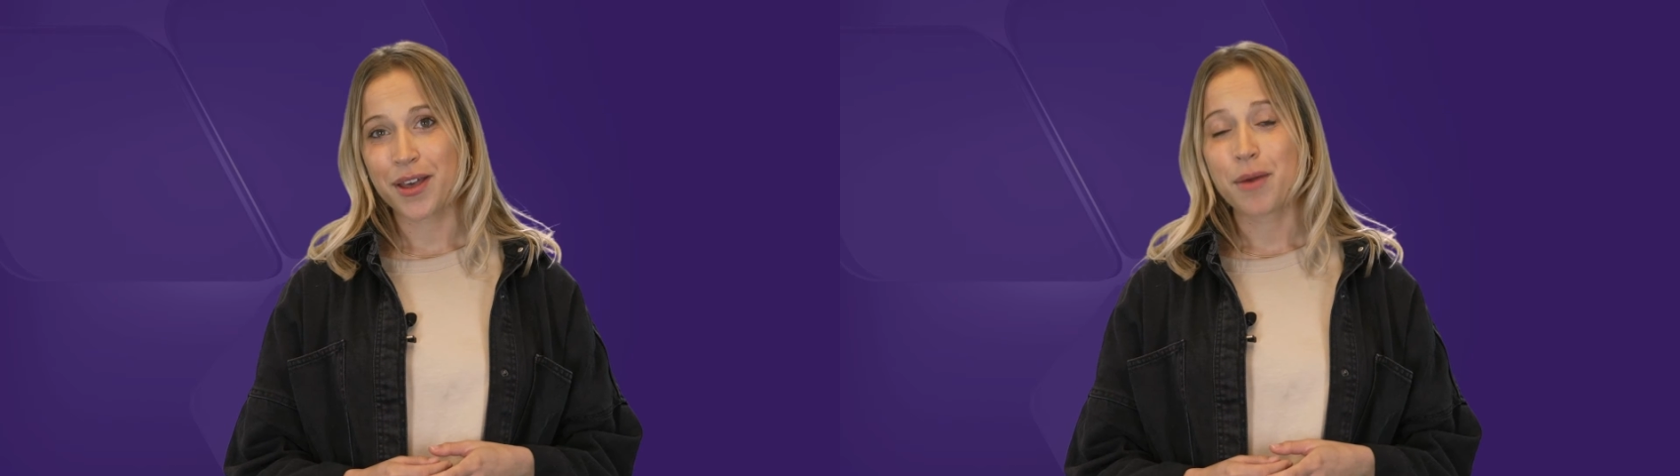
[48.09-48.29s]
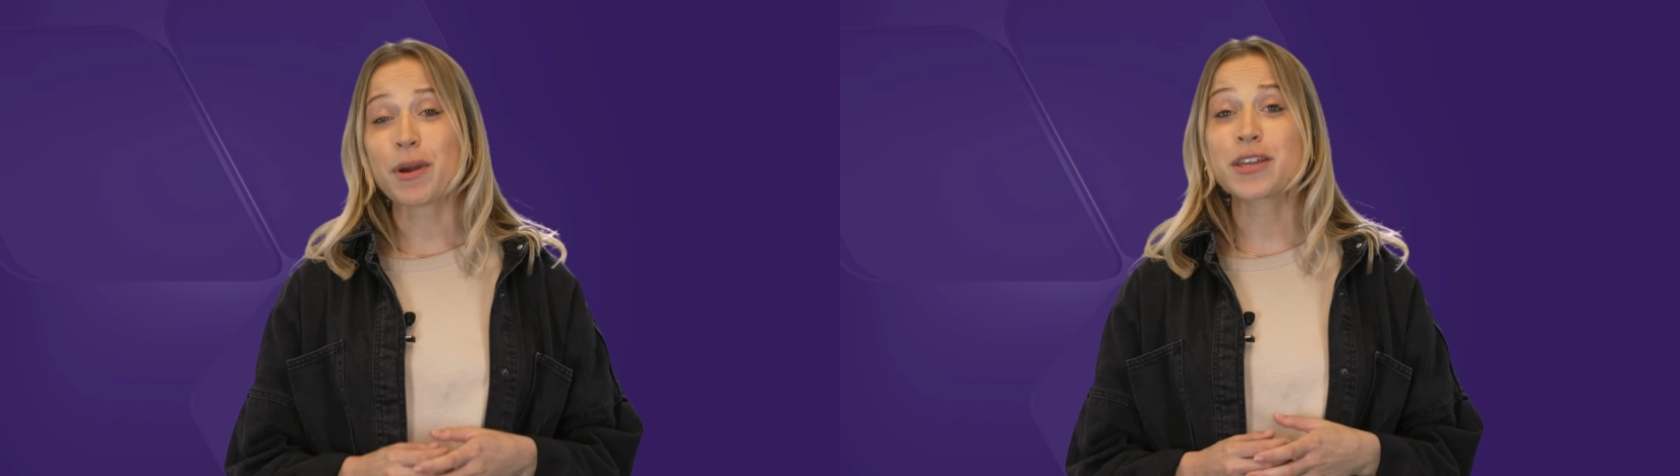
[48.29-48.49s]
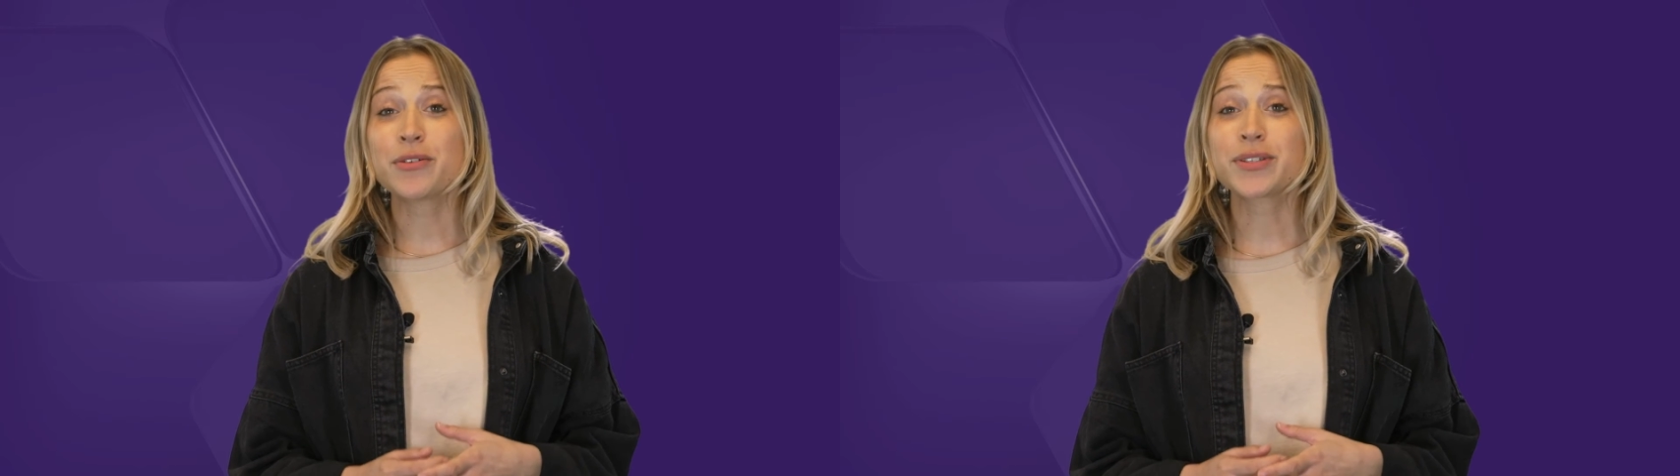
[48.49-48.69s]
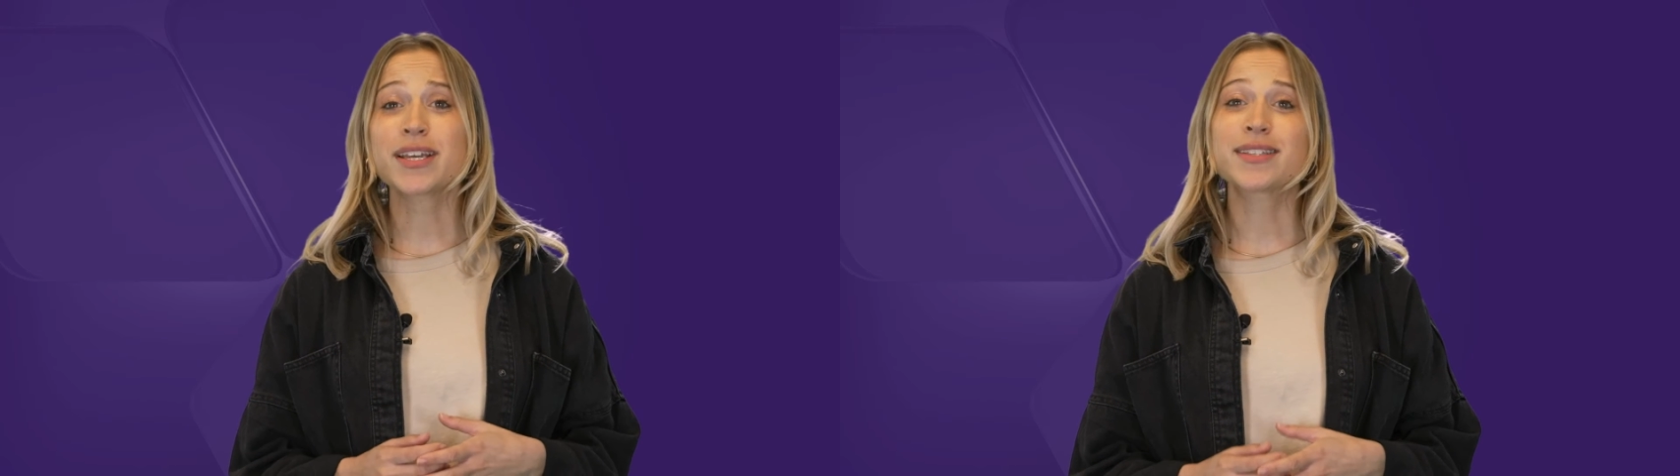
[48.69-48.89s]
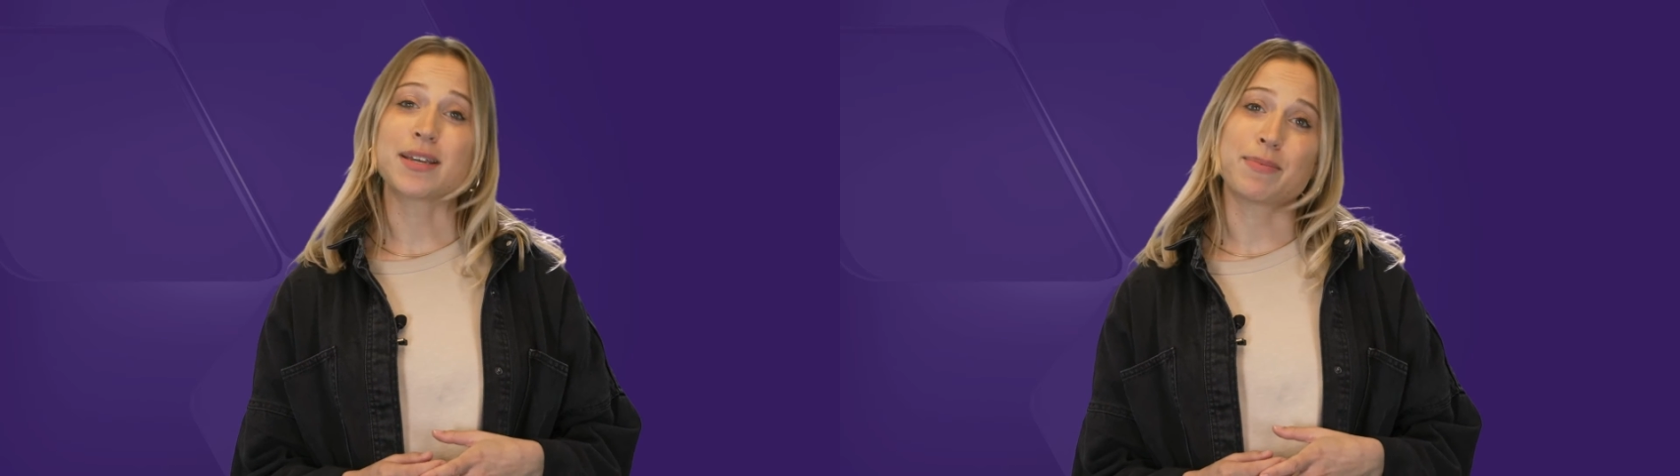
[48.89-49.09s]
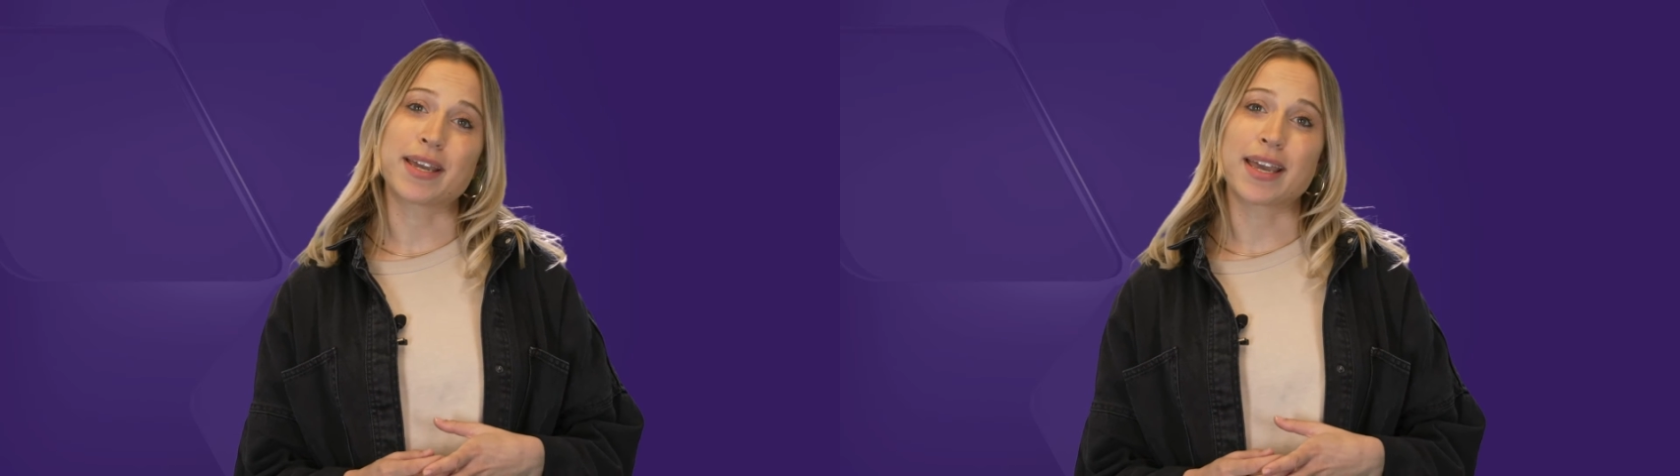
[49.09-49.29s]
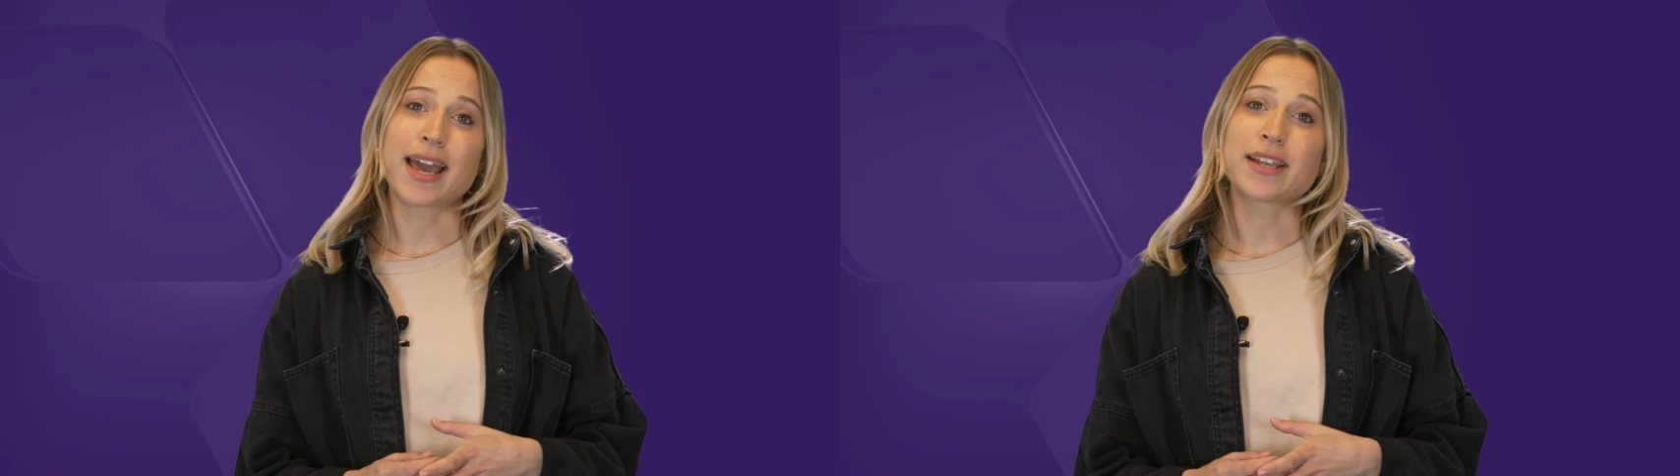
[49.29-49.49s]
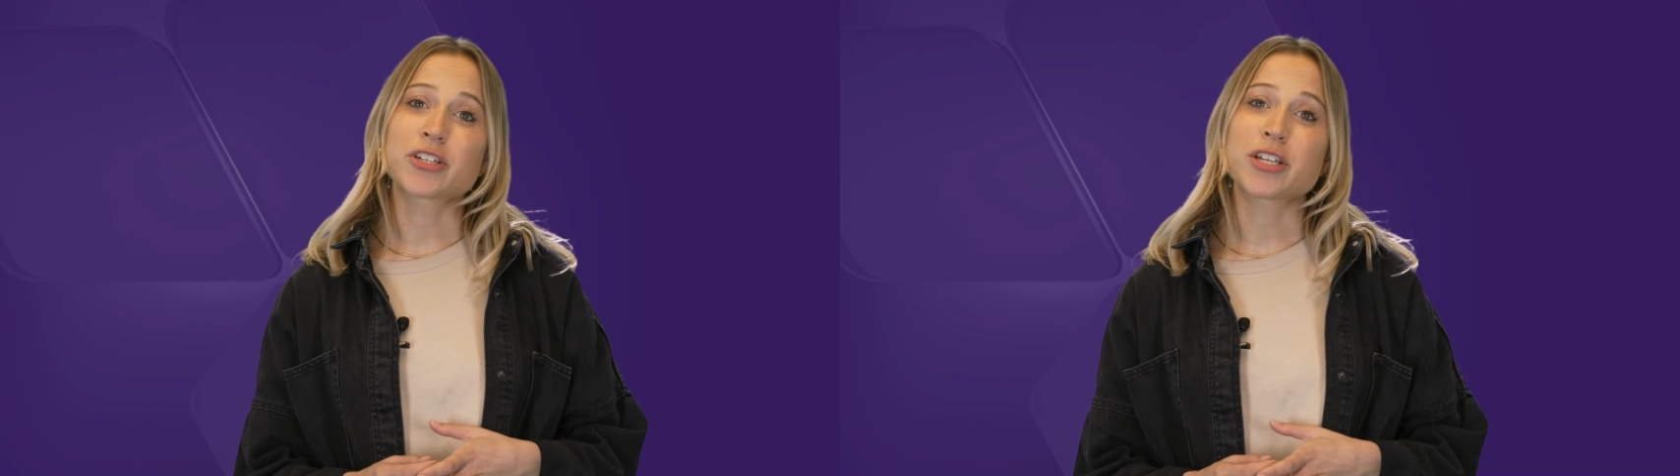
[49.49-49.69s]
By using a deep linking
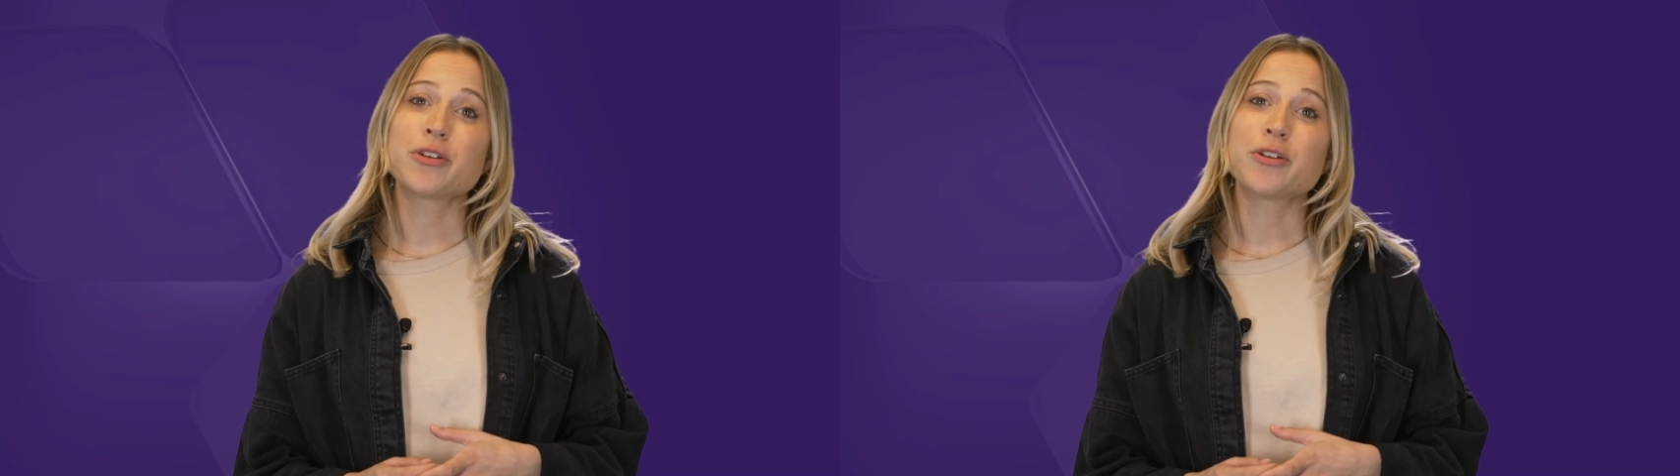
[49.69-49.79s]
engine,